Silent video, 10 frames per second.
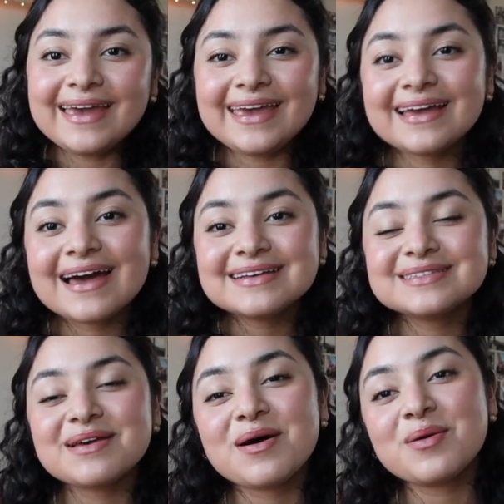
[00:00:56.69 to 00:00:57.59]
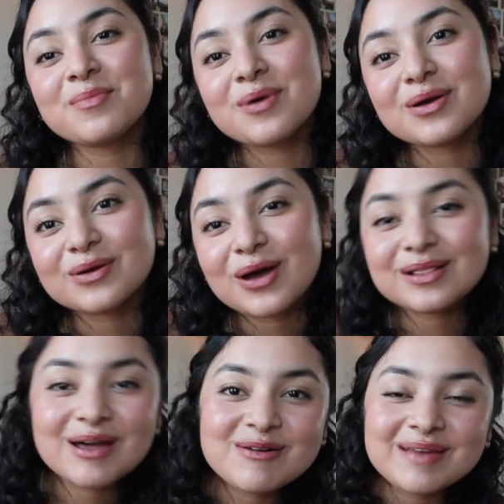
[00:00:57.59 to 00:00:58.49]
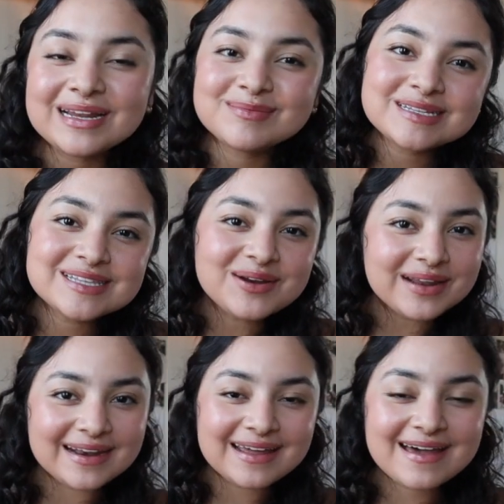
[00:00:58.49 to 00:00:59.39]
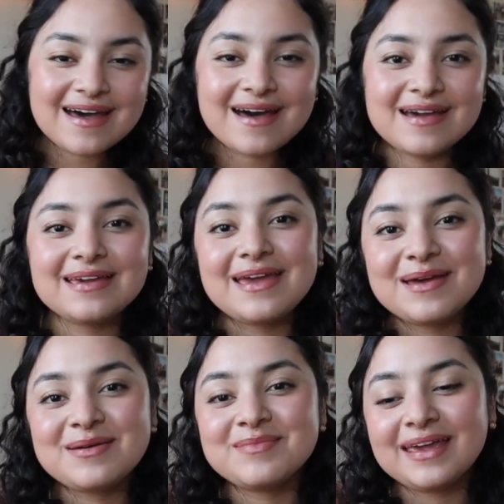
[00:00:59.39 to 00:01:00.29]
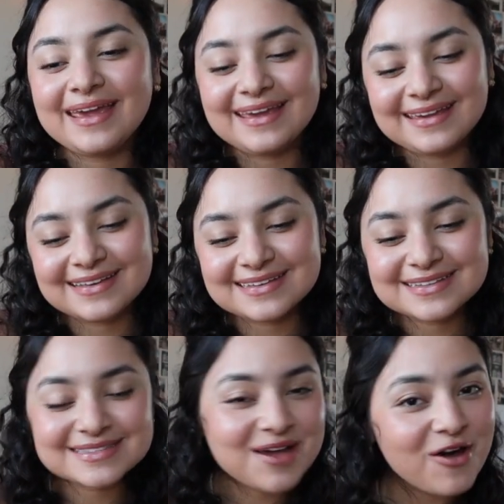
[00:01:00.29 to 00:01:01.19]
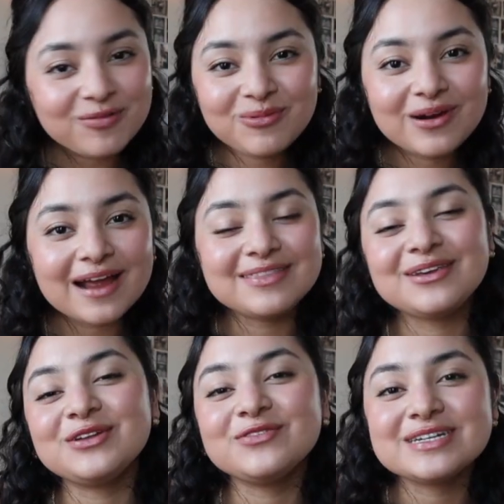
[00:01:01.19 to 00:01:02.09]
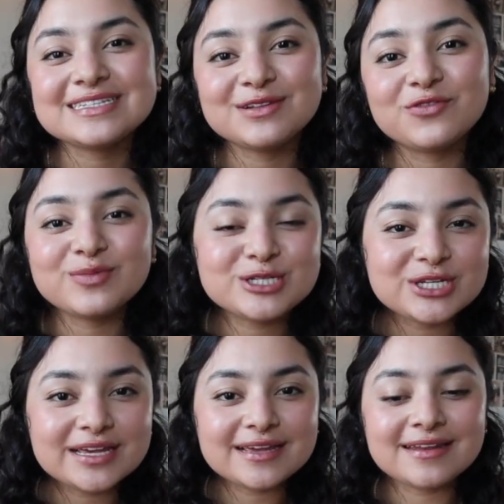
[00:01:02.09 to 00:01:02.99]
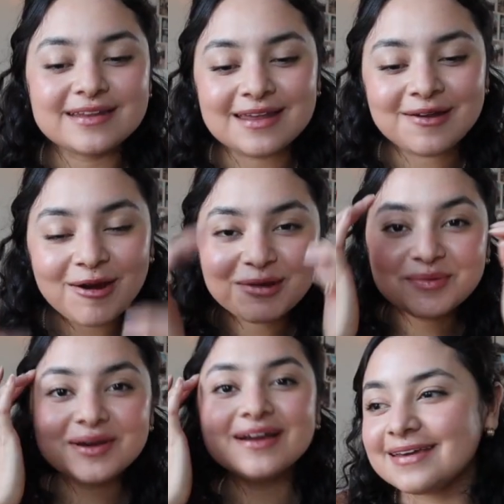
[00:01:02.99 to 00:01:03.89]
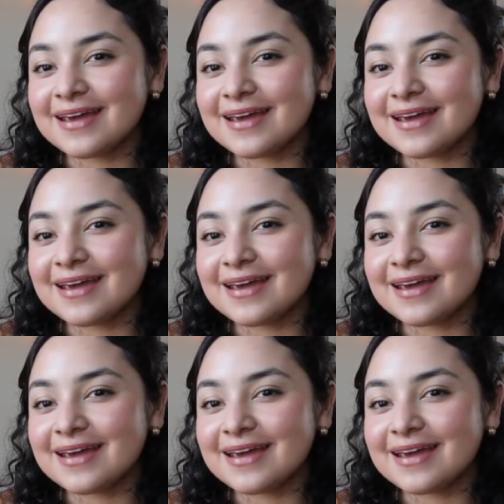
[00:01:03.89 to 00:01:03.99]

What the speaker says: Hey guys, hello, my name is Lorena. I am a sophomore at the University of Michigan in Ann Arbor.